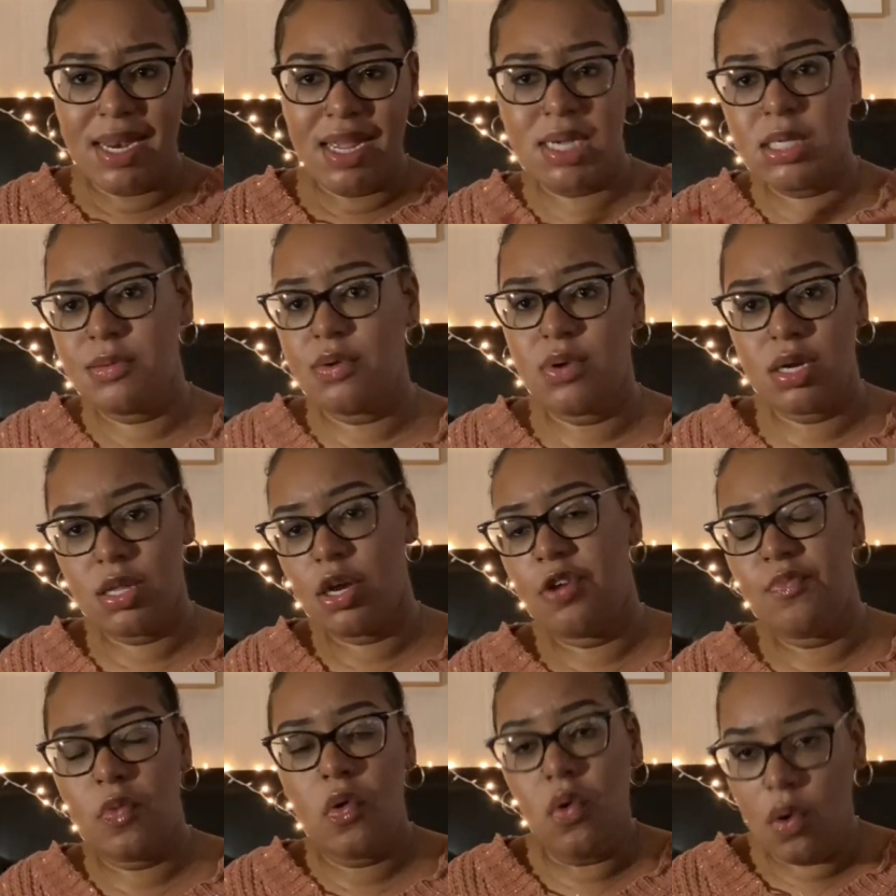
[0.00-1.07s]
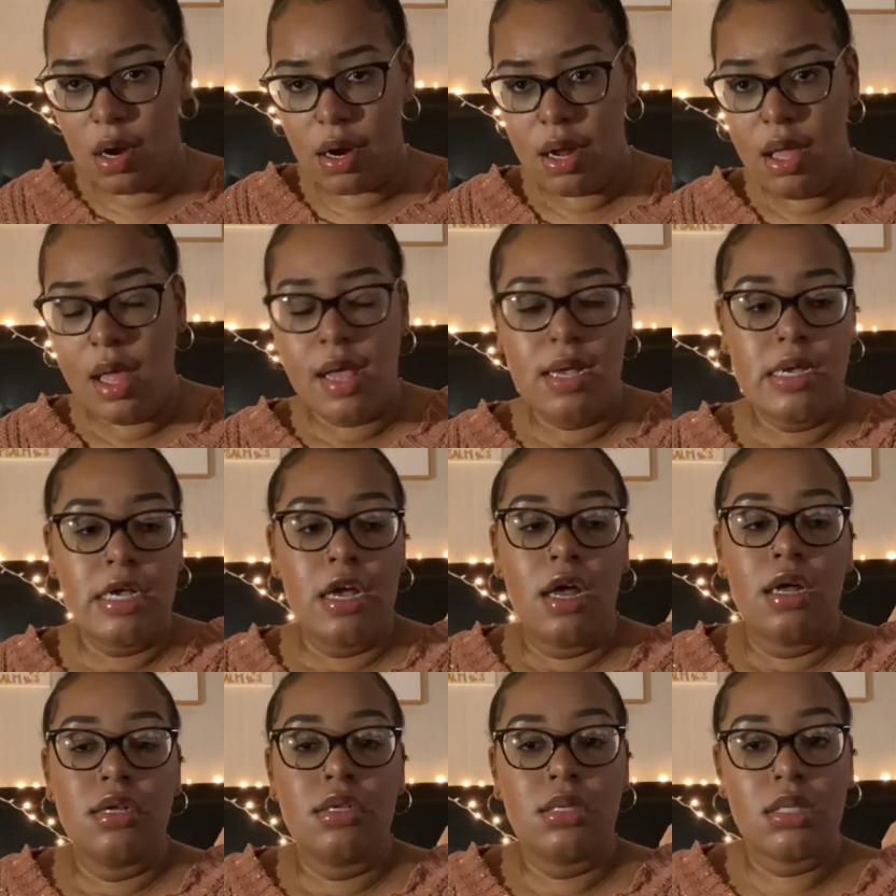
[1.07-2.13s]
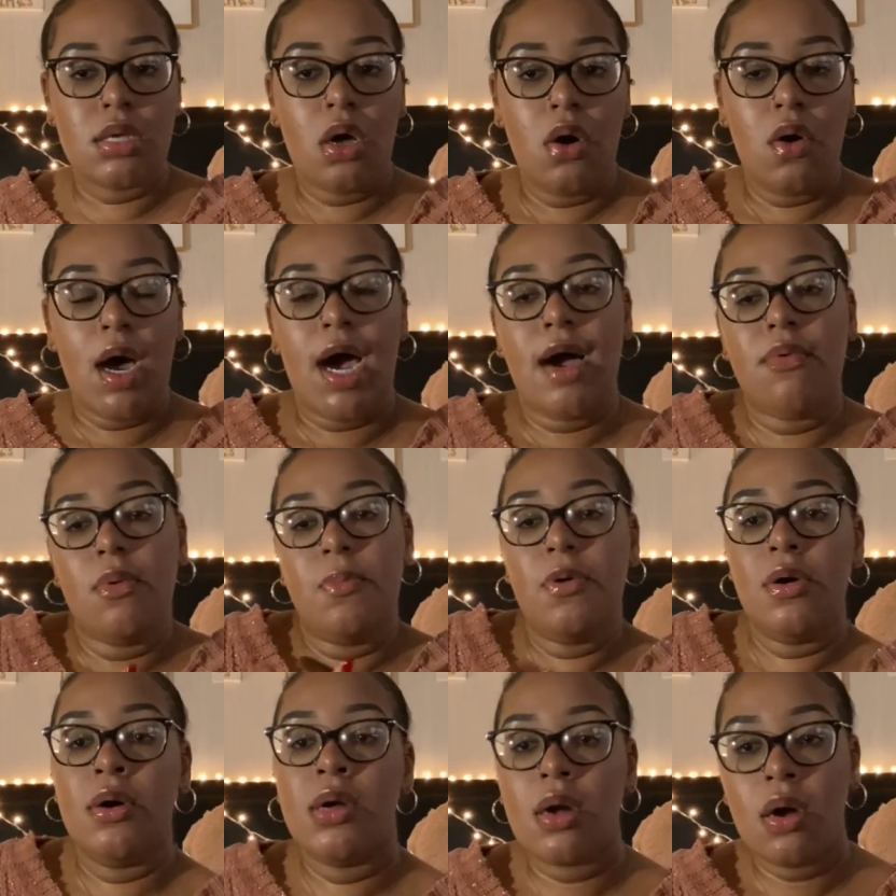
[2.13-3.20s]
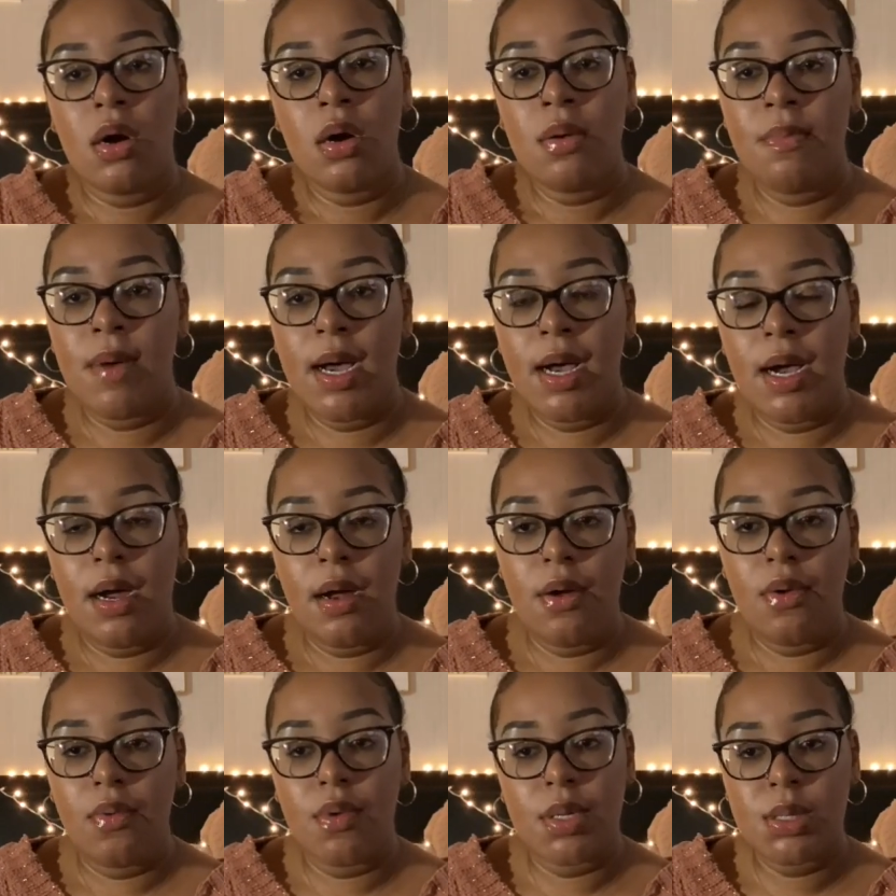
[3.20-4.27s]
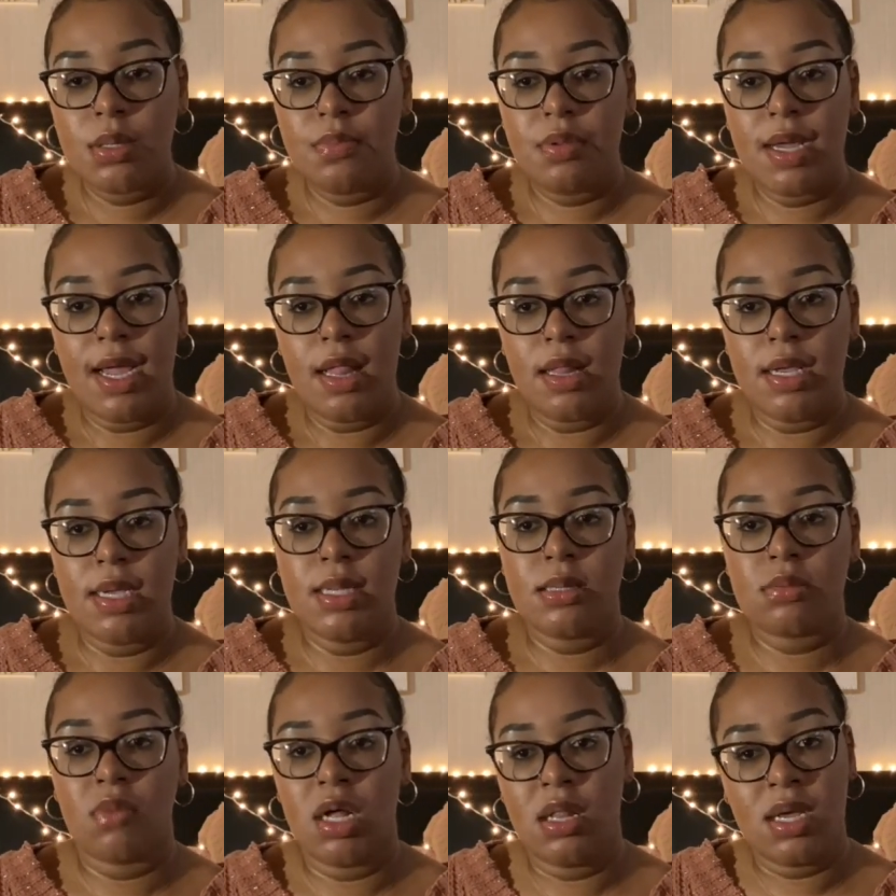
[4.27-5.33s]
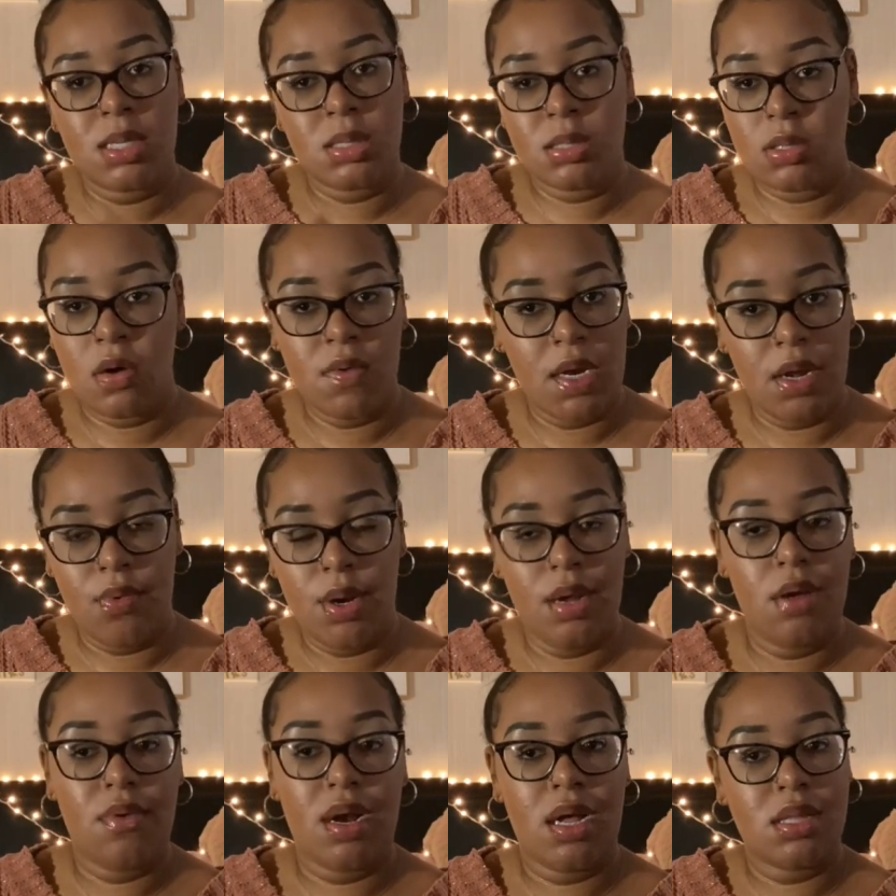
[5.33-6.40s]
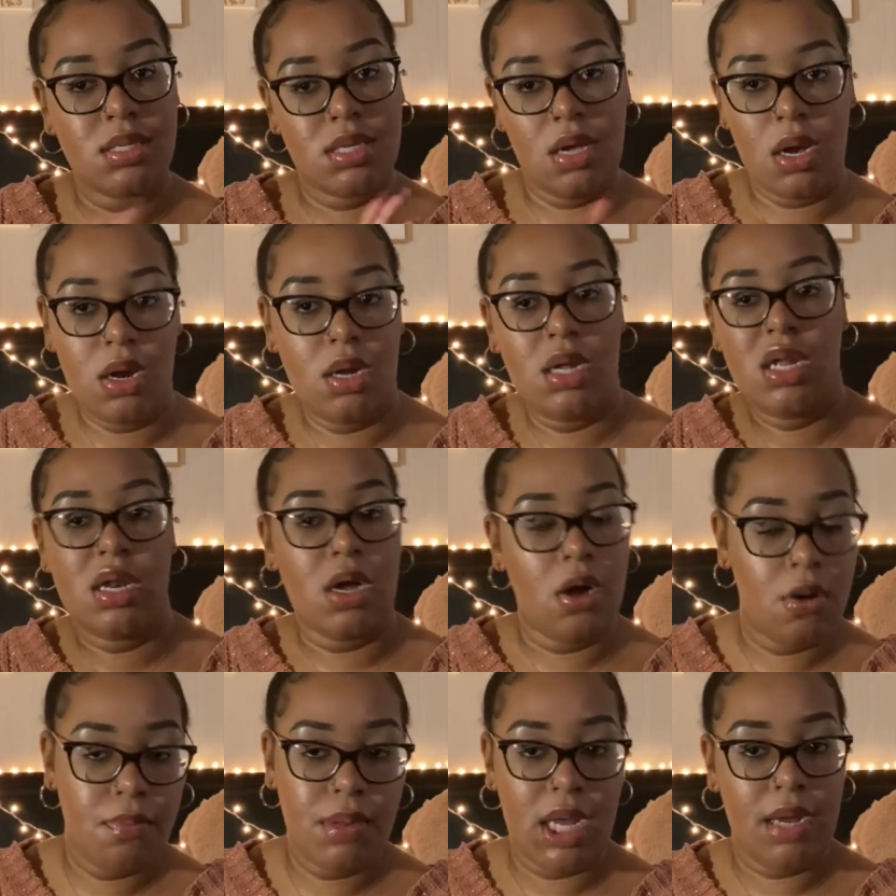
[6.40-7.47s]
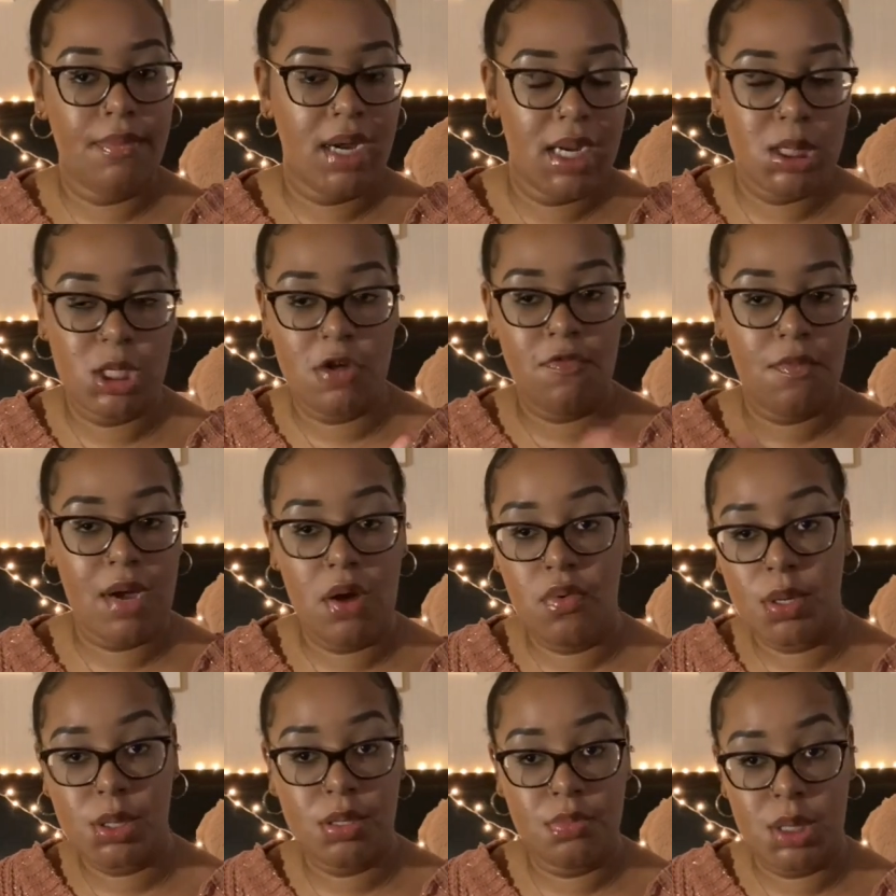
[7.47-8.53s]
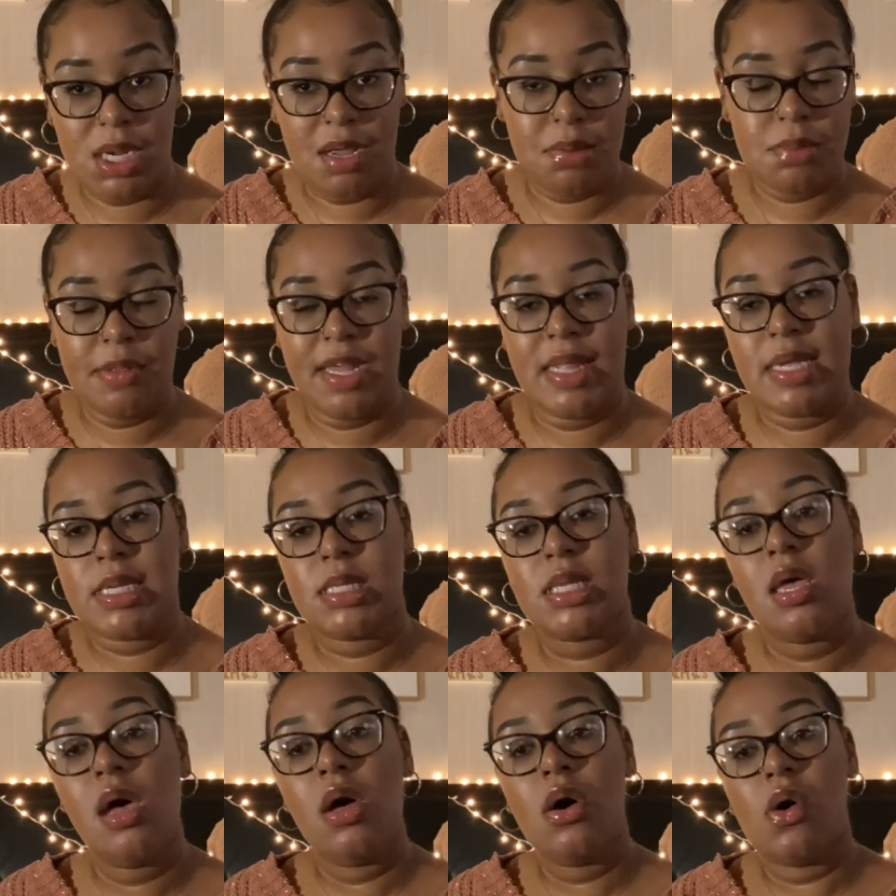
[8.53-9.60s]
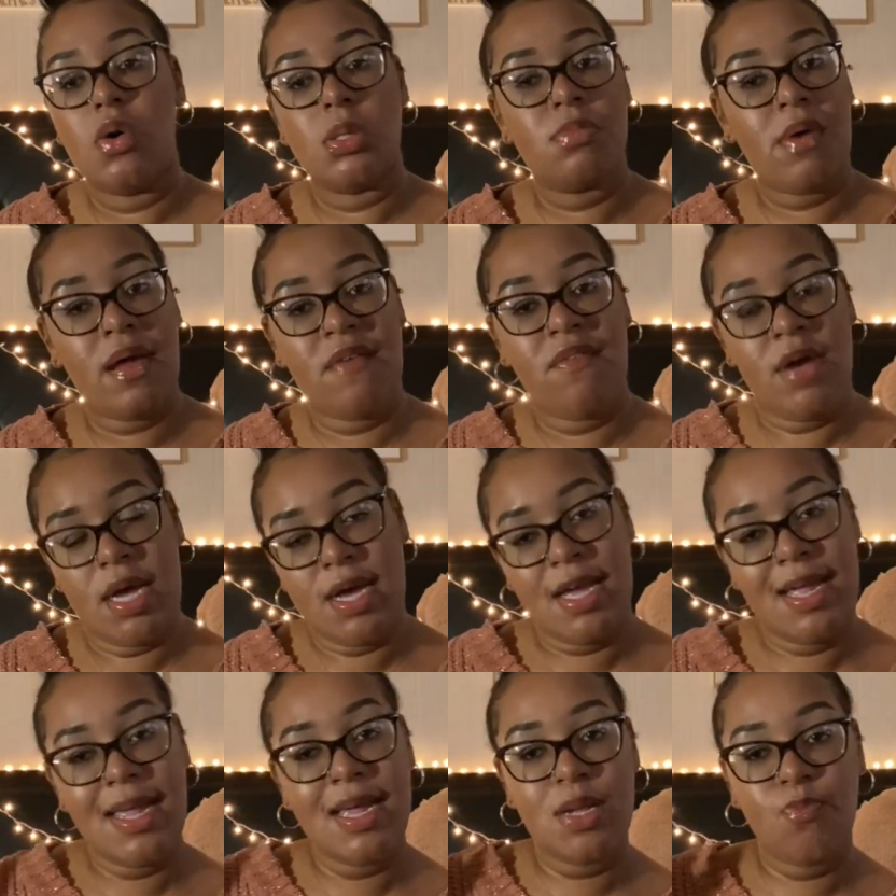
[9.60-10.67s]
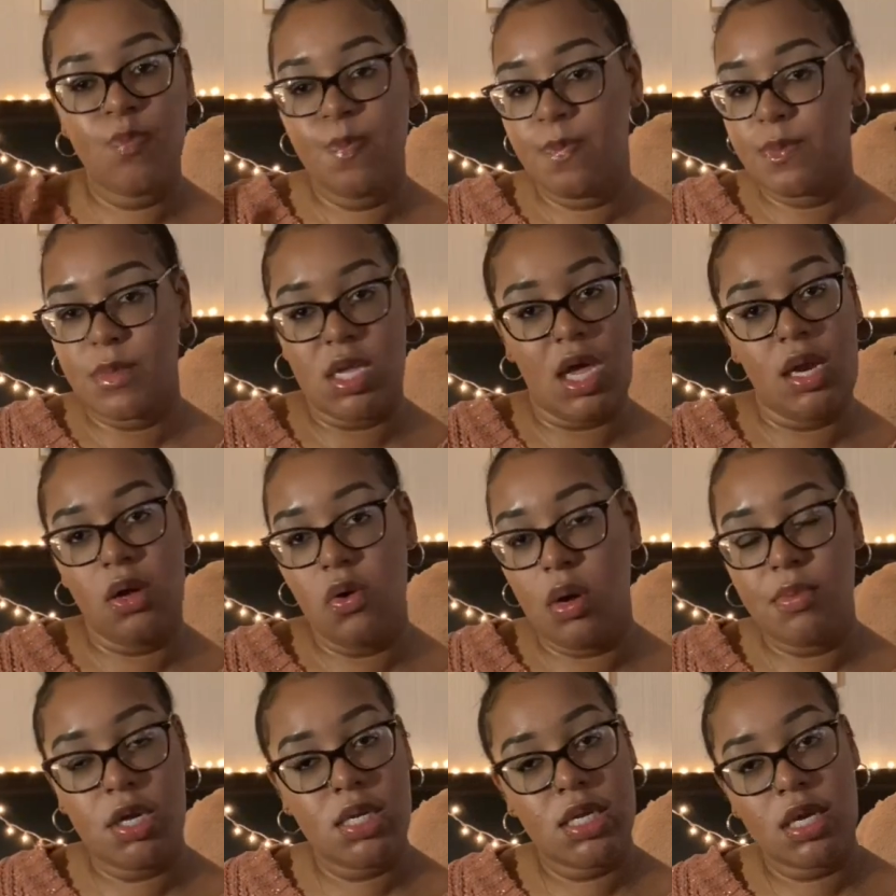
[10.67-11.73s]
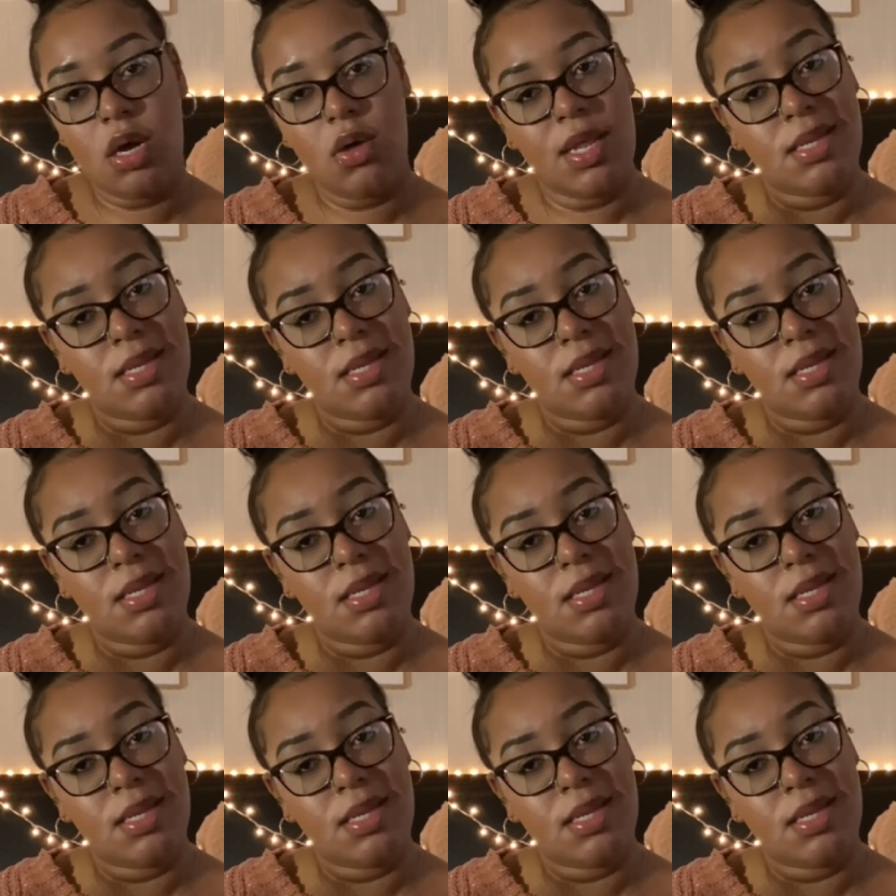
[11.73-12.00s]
It makes me want to learn more. So I will put on my worship playlist, my Alexa's over there, whatever, and I'll tell her, you know, play my Shuffle My Worship Jams playlist on Spotify, and I know I'm good to go.